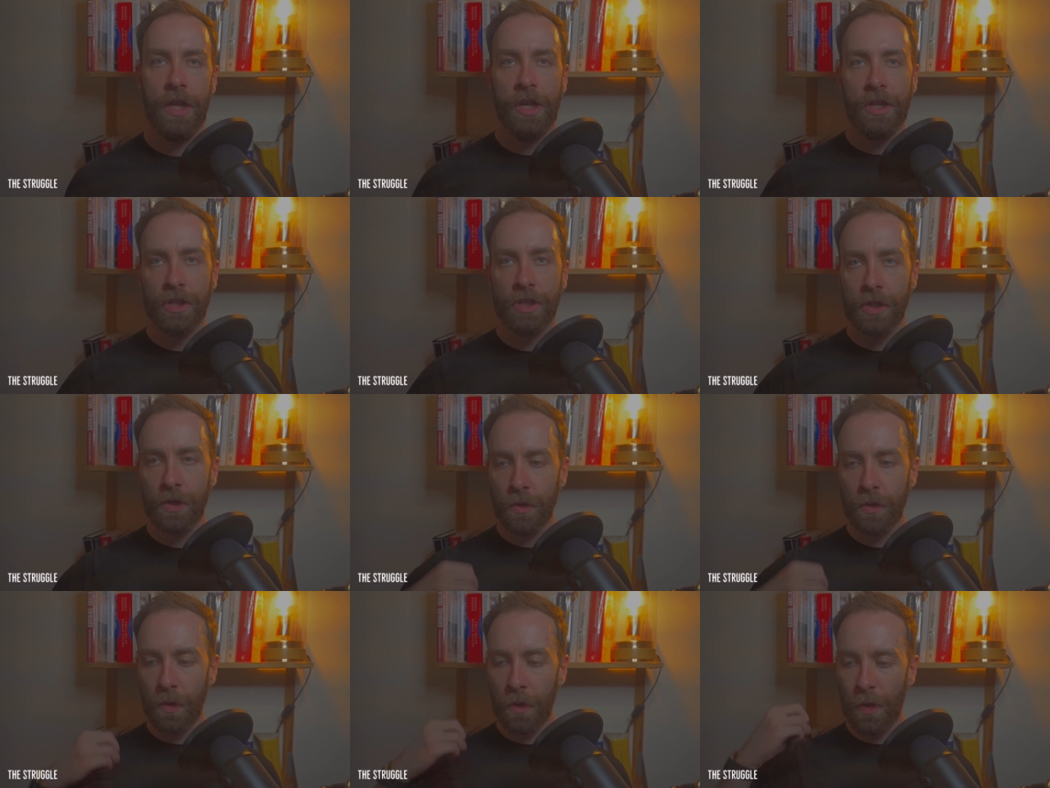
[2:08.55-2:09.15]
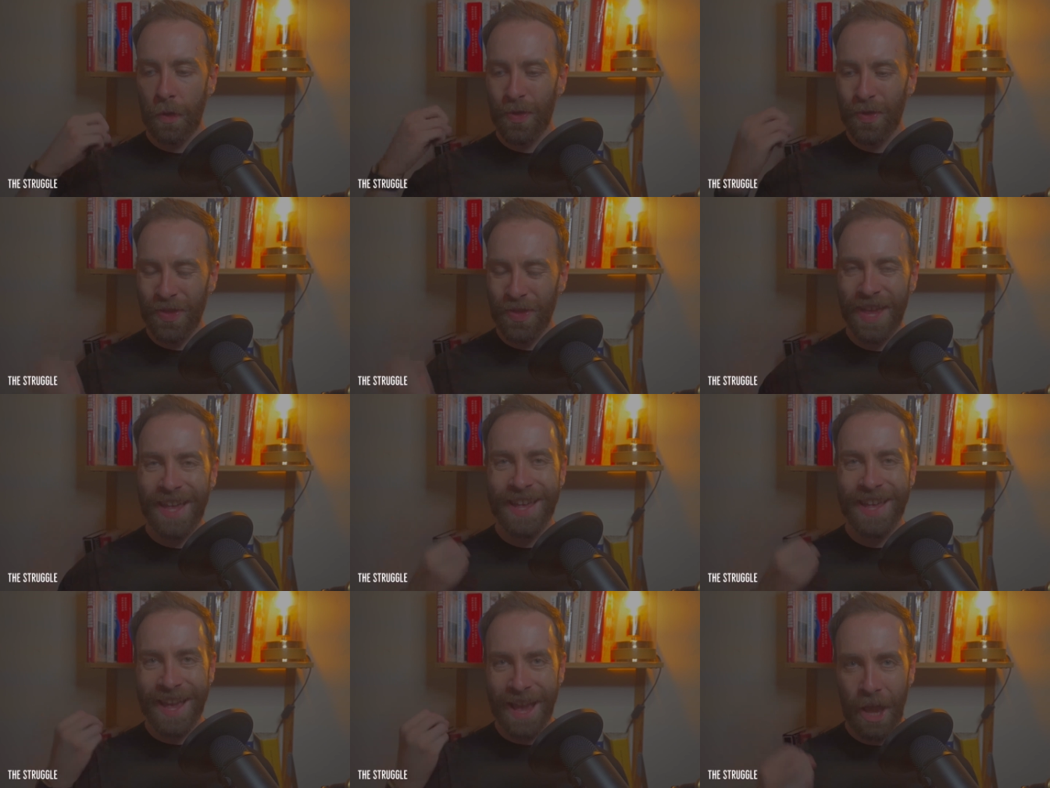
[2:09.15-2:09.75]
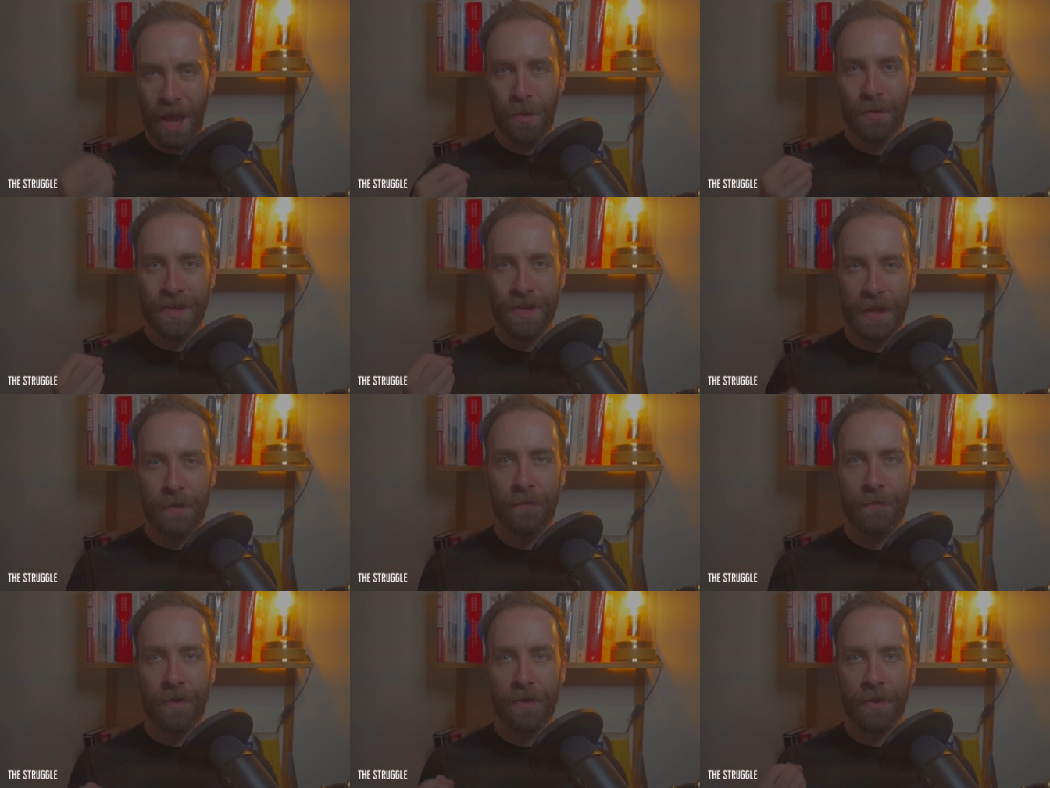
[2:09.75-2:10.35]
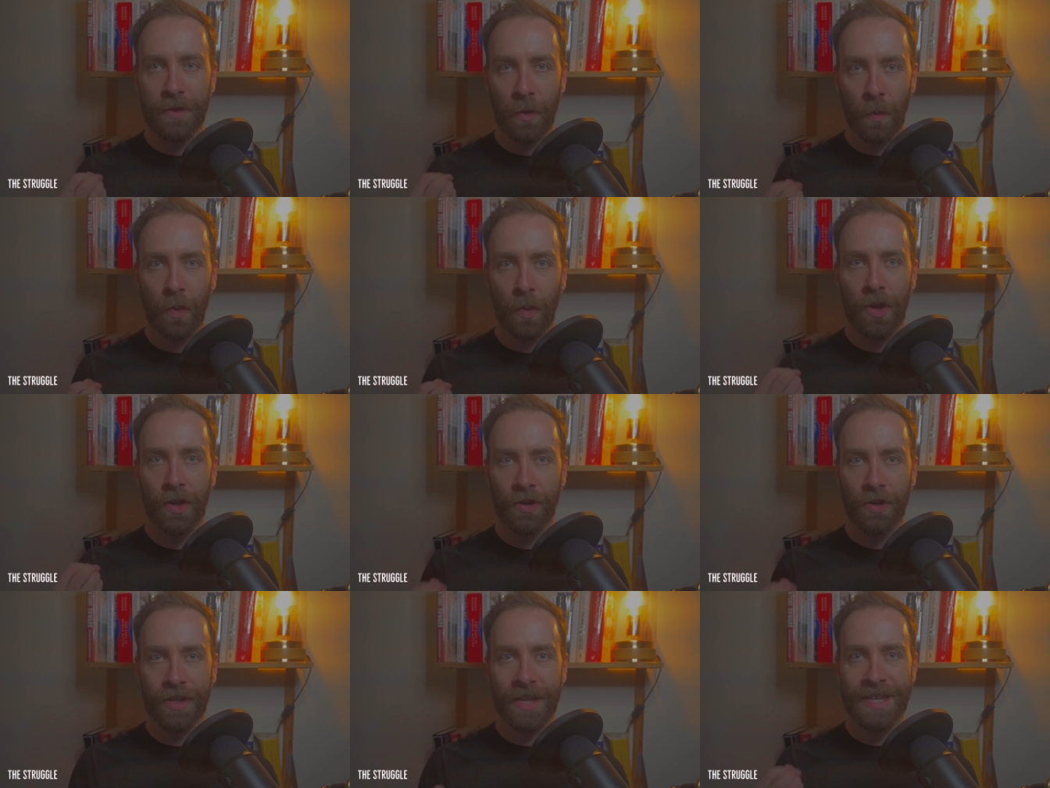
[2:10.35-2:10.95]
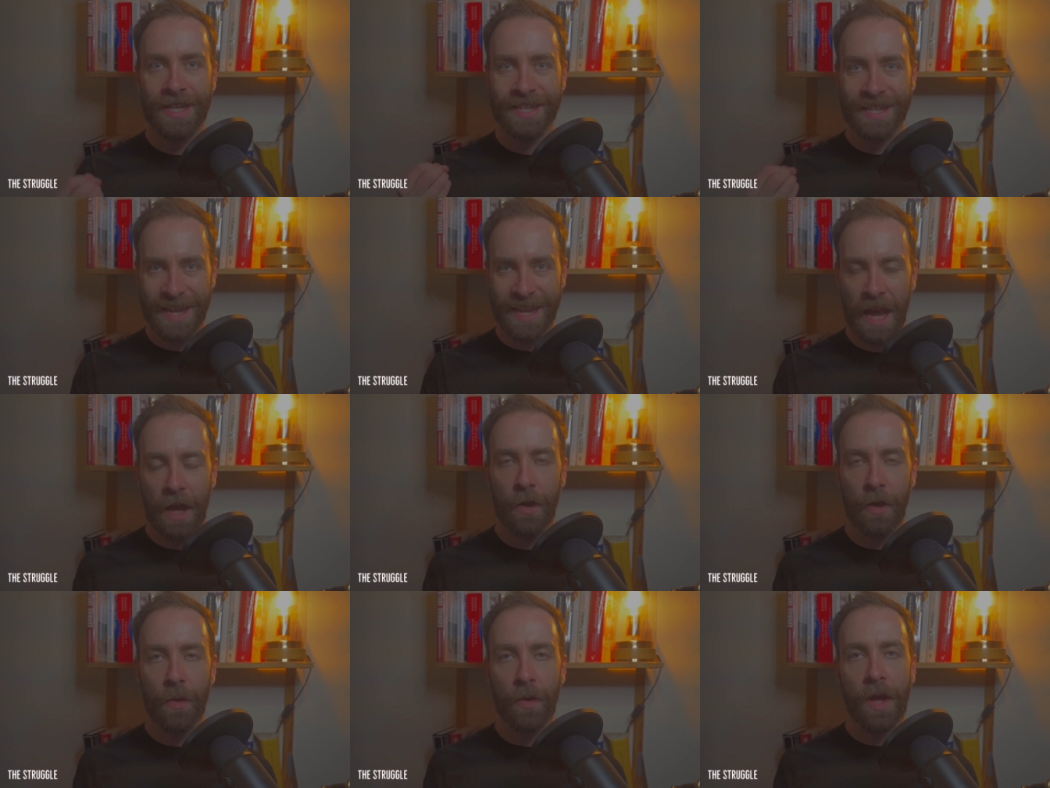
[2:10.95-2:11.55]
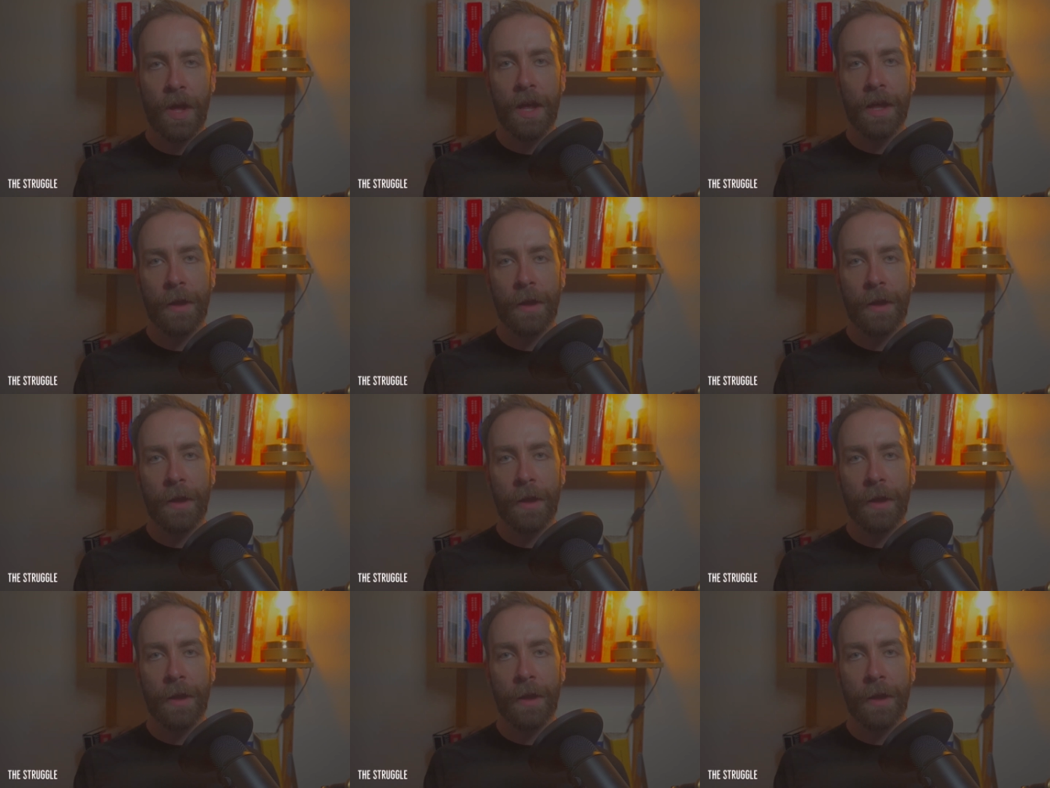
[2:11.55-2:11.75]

so think how different the world is now